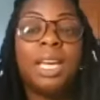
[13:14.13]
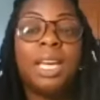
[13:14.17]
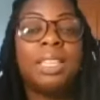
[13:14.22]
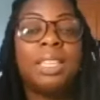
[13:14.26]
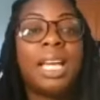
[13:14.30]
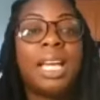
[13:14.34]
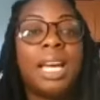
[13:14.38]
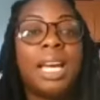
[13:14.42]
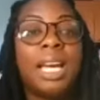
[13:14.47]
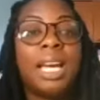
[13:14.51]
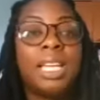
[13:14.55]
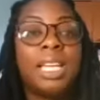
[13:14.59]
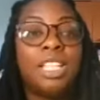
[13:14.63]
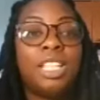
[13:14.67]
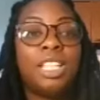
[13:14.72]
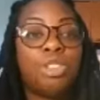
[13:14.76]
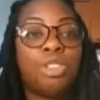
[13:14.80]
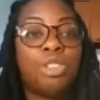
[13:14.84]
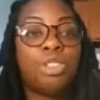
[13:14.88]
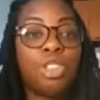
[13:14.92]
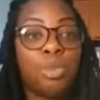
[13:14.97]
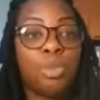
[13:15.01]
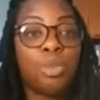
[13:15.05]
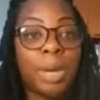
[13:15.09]
that is
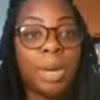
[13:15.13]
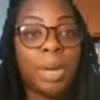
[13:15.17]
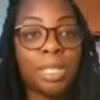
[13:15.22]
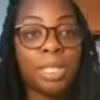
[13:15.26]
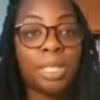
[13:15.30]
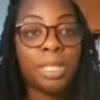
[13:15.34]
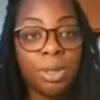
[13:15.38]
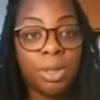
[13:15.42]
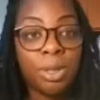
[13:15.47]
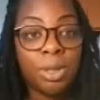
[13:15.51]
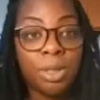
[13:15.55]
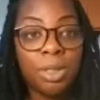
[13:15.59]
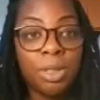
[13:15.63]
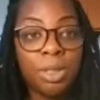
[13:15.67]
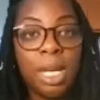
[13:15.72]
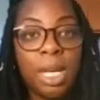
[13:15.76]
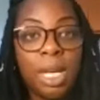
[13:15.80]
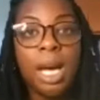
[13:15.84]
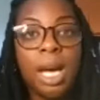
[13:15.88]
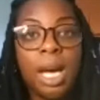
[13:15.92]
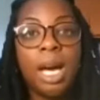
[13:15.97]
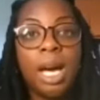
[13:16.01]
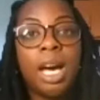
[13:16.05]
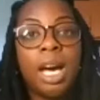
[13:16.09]
judgmental,
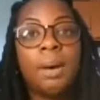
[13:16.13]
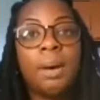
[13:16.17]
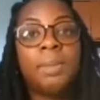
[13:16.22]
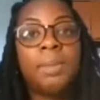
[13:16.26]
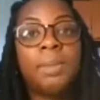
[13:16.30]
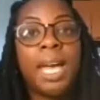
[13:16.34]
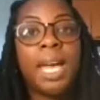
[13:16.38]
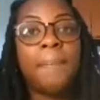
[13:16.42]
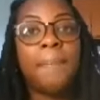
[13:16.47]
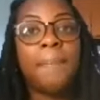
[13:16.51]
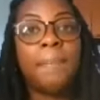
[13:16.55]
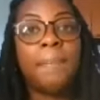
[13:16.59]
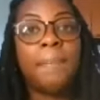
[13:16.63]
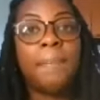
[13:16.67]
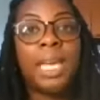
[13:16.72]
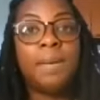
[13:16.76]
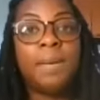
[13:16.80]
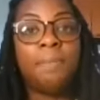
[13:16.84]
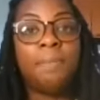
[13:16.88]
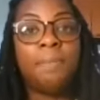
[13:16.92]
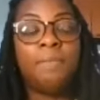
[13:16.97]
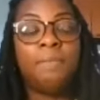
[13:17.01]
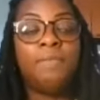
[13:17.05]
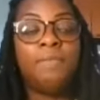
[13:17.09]
um, that
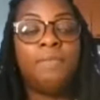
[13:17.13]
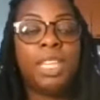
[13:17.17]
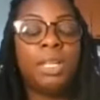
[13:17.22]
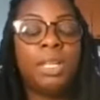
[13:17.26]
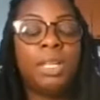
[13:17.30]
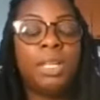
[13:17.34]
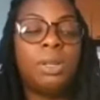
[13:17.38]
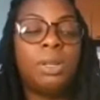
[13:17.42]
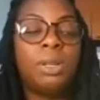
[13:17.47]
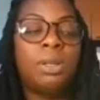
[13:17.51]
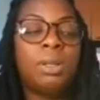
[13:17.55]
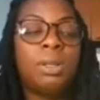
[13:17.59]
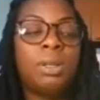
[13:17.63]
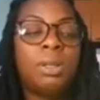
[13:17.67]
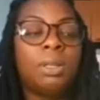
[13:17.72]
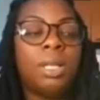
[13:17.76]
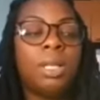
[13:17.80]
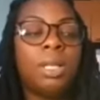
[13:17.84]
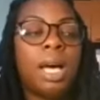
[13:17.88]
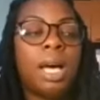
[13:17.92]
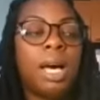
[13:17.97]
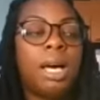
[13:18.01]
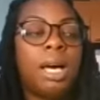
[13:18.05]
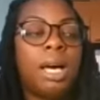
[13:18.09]
may
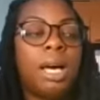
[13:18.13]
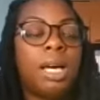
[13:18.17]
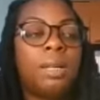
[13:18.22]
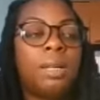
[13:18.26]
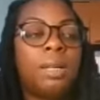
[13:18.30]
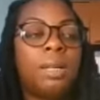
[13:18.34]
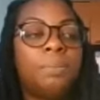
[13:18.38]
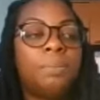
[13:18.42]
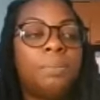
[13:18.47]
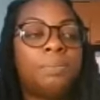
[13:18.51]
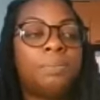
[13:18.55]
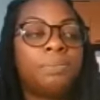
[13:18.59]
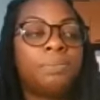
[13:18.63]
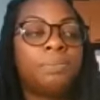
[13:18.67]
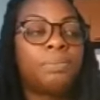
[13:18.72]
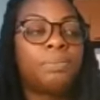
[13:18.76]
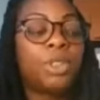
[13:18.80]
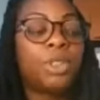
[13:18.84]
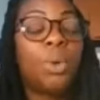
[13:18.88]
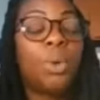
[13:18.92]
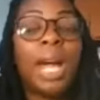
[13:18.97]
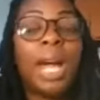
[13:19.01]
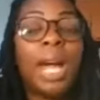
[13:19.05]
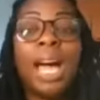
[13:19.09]
feel um,
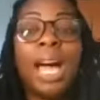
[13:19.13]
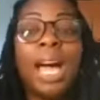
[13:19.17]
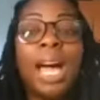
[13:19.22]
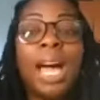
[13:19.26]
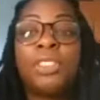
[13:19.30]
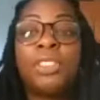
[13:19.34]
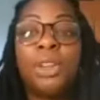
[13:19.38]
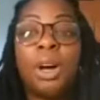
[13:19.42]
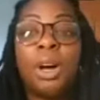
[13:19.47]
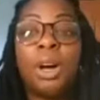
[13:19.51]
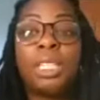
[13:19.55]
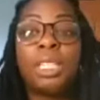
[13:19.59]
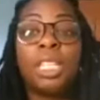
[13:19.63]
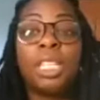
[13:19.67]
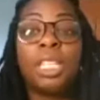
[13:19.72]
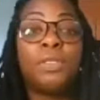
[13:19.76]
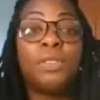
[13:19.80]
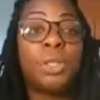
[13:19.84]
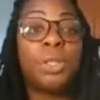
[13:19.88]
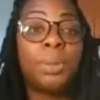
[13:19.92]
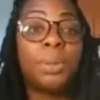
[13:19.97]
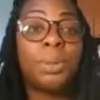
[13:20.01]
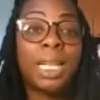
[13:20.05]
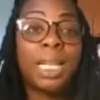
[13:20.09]
or have thoughts of
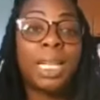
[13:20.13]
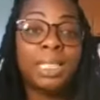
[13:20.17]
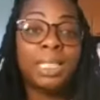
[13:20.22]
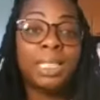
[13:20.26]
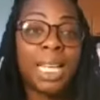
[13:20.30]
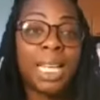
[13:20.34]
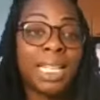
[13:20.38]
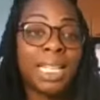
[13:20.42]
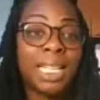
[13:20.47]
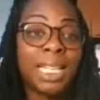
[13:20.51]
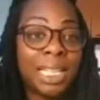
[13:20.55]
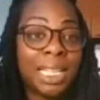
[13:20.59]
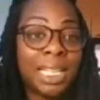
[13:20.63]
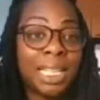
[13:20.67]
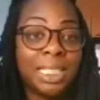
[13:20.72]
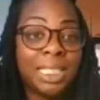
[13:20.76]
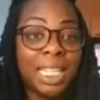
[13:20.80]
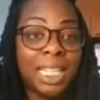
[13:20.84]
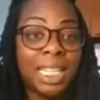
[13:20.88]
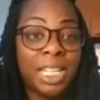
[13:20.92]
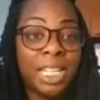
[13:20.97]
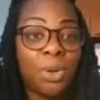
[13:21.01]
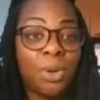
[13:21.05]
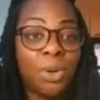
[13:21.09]

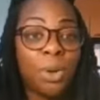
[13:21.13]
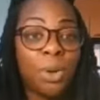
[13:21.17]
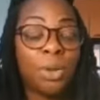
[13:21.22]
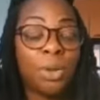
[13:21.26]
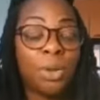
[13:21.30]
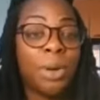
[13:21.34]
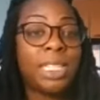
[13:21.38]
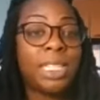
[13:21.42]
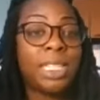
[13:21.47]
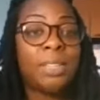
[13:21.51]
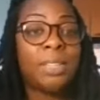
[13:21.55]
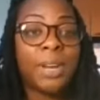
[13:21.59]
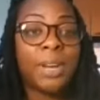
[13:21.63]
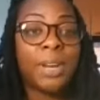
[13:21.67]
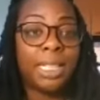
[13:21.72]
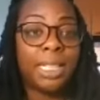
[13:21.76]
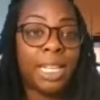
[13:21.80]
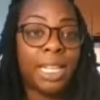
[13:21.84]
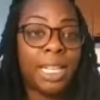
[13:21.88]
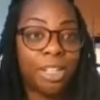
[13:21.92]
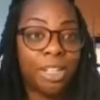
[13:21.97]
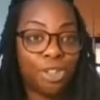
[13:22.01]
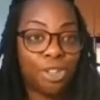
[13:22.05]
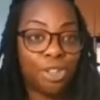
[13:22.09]
suicidality or aggressive
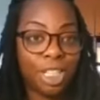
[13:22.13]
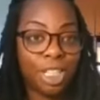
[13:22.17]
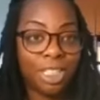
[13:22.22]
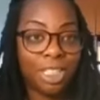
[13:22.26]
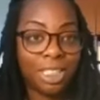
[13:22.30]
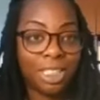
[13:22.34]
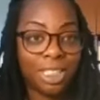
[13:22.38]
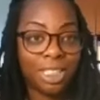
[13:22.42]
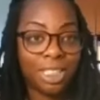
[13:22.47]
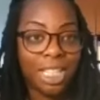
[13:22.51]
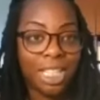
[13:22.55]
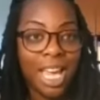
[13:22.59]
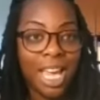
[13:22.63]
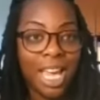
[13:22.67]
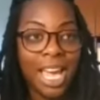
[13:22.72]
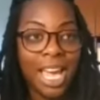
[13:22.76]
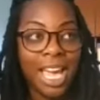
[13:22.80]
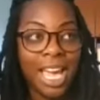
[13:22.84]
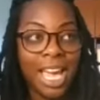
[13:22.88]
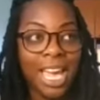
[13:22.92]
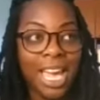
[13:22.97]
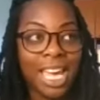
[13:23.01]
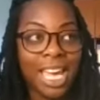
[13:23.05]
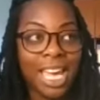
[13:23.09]
ideations,
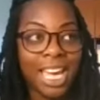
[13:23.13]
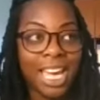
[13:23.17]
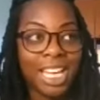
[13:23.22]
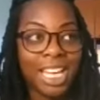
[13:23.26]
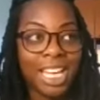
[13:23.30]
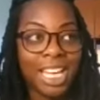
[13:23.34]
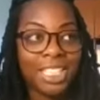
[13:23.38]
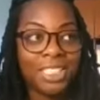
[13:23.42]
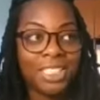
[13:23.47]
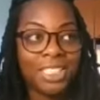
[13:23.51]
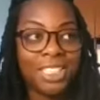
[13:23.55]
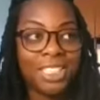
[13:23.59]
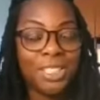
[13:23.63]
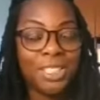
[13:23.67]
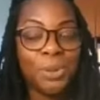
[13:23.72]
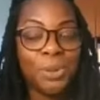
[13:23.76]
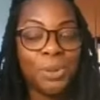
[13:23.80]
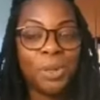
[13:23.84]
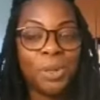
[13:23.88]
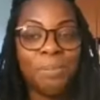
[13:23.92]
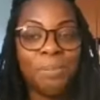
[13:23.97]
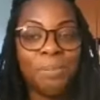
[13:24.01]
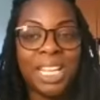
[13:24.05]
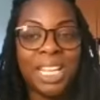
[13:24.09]
and you
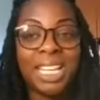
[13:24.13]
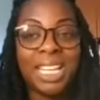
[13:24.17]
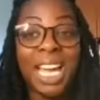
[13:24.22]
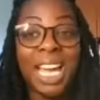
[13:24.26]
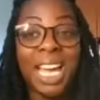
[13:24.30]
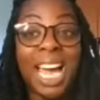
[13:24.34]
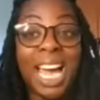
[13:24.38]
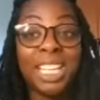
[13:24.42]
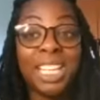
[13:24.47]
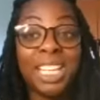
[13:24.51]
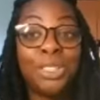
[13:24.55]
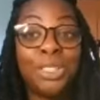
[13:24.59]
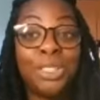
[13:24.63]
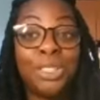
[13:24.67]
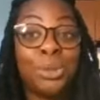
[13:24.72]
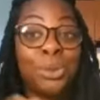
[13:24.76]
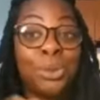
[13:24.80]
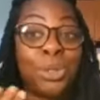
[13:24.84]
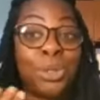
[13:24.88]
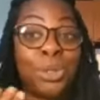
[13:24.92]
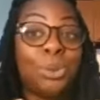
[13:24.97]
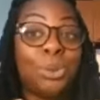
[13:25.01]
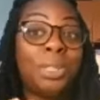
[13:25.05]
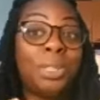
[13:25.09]
are being asked to
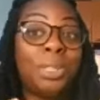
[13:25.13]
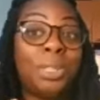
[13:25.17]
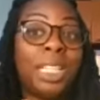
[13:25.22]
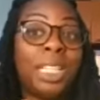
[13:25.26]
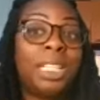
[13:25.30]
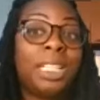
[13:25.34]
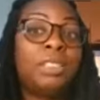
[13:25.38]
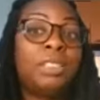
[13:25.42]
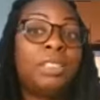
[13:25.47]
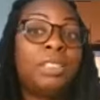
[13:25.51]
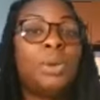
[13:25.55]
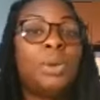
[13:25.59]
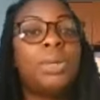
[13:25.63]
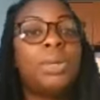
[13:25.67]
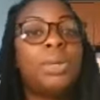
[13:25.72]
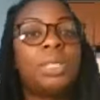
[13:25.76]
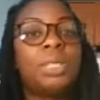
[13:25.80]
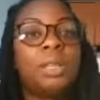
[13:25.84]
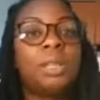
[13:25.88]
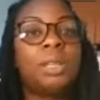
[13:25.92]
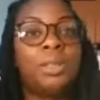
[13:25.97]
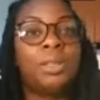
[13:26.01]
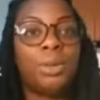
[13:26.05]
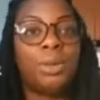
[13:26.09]
tune in and
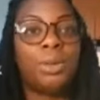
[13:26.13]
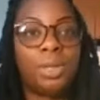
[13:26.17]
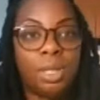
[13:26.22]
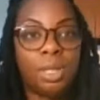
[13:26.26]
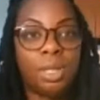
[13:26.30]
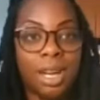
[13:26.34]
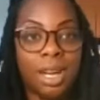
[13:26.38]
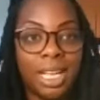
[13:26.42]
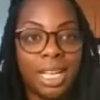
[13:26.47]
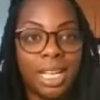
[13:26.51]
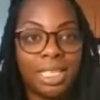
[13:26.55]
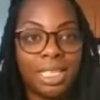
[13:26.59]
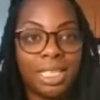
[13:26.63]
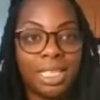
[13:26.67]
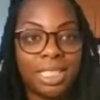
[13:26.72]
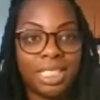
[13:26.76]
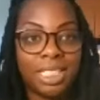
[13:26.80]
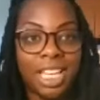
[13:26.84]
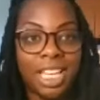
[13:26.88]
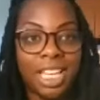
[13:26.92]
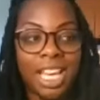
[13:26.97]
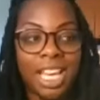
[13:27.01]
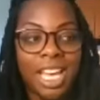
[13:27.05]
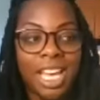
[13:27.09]
focus on those thoughts,
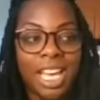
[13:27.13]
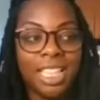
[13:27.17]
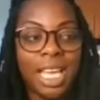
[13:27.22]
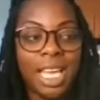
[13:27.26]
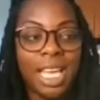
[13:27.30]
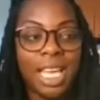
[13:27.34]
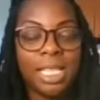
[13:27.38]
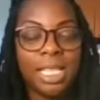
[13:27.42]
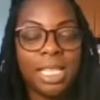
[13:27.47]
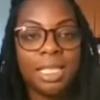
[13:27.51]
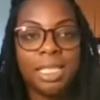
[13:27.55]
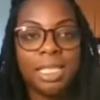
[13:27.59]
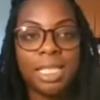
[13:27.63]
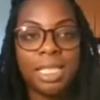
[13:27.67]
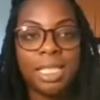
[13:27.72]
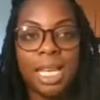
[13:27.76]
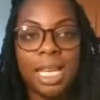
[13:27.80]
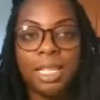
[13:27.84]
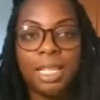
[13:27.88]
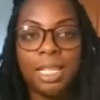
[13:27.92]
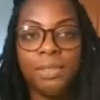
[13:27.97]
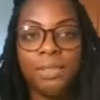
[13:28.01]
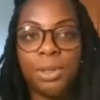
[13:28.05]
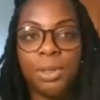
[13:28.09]
then
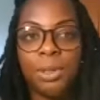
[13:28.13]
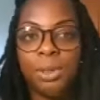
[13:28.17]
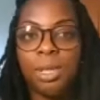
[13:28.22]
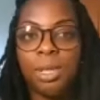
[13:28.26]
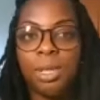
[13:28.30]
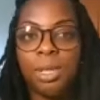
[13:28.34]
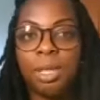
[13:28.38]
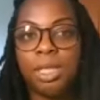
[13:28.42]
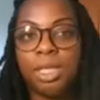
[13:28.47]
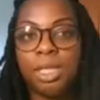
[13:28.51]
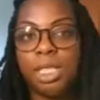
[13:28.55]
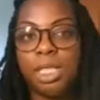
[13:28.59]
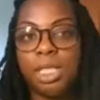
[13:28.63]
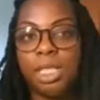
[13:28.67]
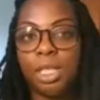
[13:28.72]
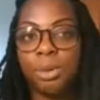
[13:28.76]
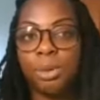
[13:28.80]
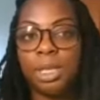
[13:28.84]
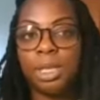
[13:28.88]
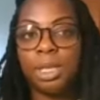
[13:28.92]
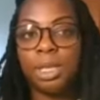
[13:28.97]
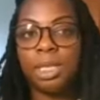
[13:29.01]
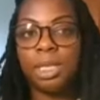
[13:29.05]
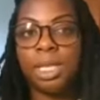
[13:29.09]
instead of those thoughts
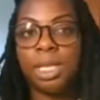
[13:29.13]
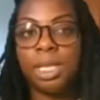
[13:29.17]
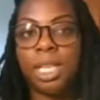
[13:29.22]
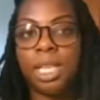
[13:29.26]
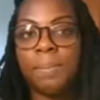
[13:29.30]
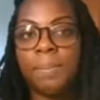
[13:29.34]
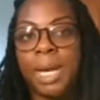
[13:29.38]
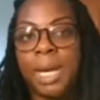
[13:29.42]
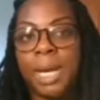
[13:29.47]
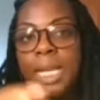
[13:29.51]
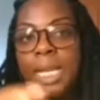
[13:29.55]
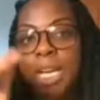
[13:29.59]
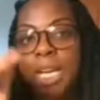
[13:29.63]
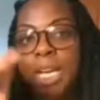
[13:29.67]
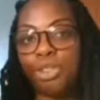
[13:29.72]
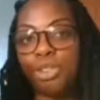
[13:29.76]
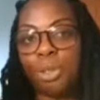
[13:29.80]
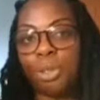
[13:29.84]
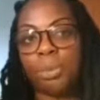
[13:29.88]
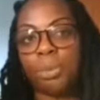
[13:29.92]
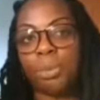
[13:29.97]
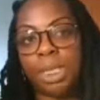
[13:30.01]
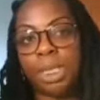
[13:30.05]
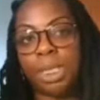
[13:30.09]
decreasing, they might
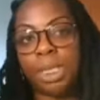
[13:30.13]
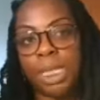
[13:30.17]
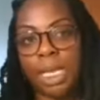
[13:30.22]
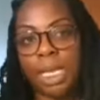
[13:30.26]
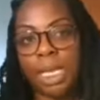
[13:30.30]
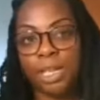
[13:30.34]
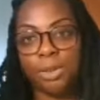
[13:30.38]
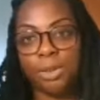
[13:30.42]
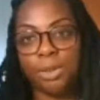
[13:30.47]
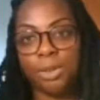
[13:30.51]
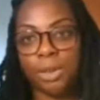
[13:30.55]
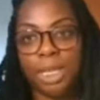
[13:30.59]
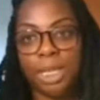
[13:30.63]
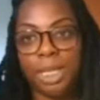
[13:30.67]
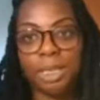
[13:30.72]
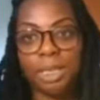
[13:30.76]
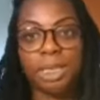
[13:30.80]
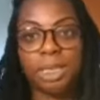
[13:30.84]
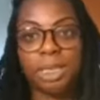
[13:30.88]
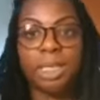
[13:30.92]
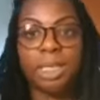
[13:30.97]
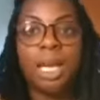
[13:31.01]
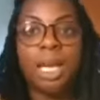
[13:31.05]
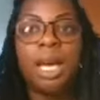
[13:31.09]
actually really
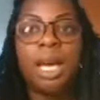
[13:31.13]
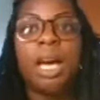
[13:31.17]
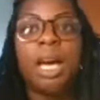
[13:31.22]
increase.